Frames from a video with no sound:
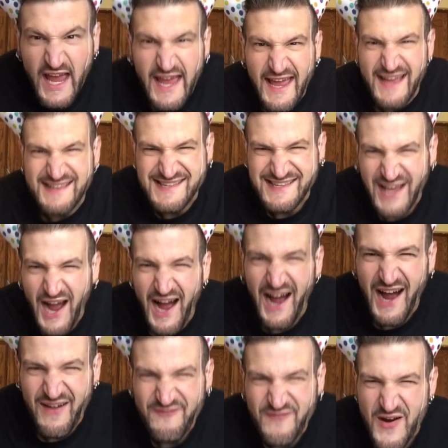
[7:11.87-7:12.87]
It's
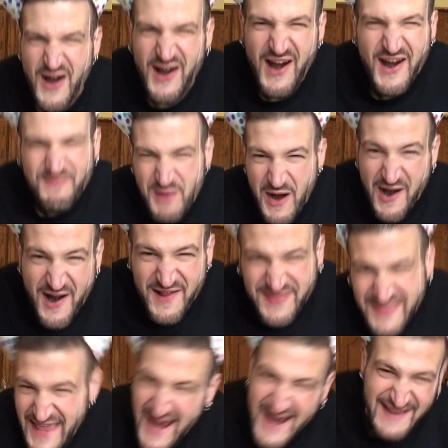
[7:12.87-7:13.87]
time for
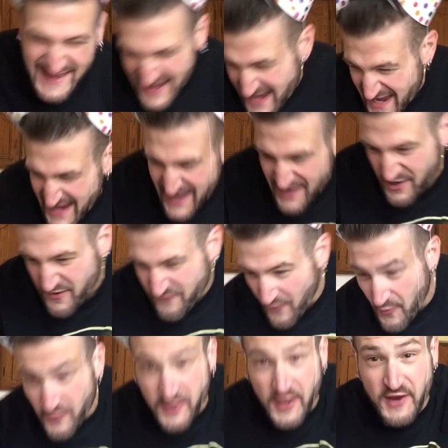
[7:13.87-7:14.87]
birthday dinner
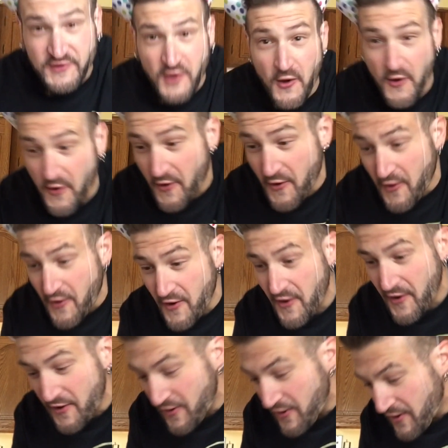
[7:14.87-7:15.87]
for the
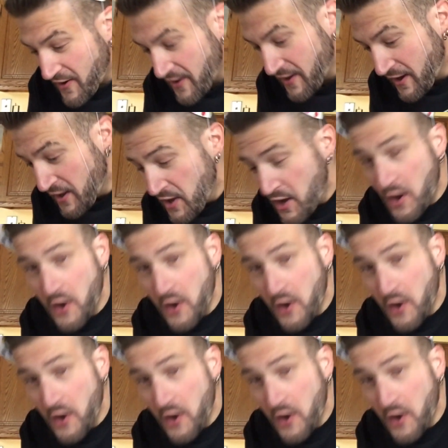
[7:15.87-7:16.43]
dog.